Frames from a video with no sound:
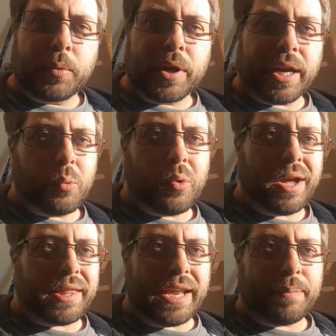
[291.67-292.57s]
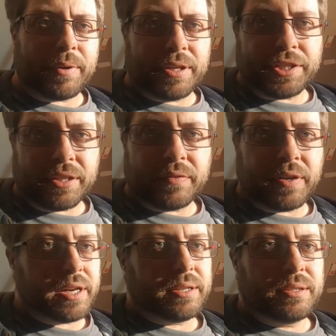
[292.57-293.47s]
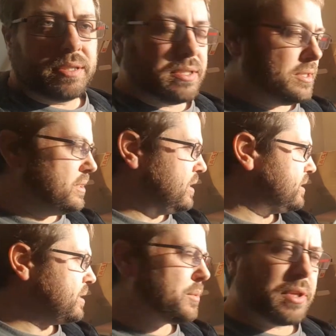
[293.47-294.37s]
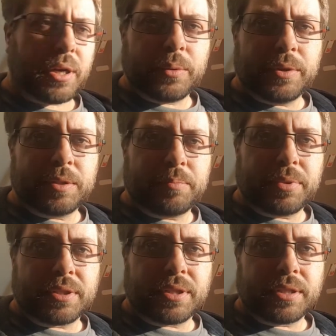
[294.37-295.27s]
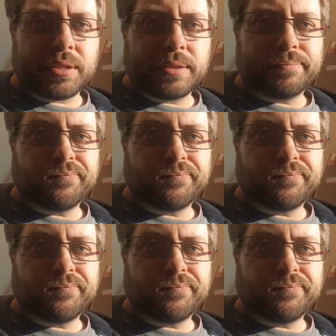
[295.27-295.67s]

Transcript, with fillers: want to work out why that happened. I'm going to check the files and see what the go is. But,